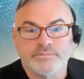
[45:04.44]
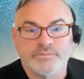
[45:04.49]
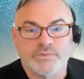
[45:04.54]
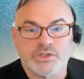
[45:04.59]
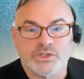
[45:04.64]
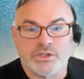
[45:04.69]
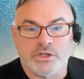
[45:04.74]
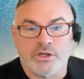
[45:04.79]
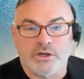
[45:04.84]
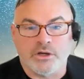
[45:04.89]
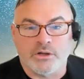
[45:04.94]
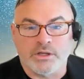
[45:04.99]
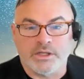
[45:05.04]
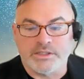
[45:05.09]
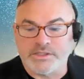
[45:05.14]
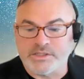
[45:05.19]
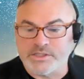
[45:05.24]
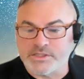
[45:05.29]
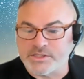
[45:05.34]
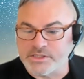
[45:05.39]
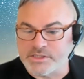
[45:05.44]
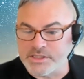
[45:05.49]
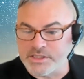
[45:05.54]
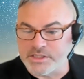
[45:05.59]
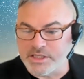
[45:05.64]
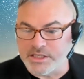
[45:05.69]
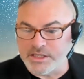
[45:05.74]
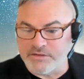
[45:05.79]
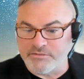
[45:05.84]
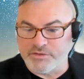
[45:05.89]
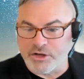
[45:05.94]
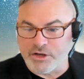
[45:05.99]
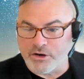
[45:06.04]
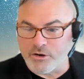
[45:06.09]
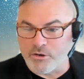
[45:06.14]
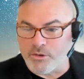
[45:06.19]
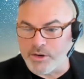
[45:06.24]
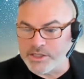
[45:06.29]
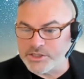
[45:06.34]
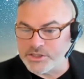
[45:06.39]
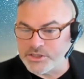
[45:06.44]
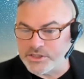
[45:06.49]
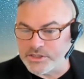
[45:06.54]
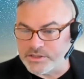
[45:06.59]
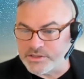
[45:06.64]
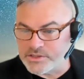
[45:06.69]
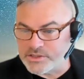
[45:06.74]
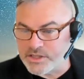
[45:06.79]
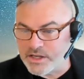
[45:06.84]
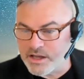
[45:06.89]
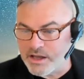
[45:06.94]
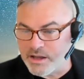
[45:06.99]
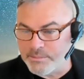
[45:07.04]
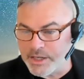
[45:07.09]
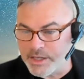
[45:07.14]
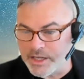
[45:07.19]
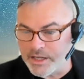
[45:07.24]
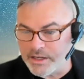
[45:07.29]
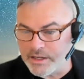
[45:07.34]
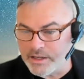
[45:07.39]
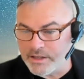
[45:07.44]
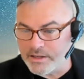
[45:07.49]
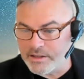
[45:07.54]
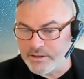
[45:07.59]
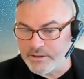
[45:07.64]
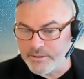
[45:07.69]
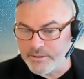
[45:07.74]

So let's see if there are questions coming.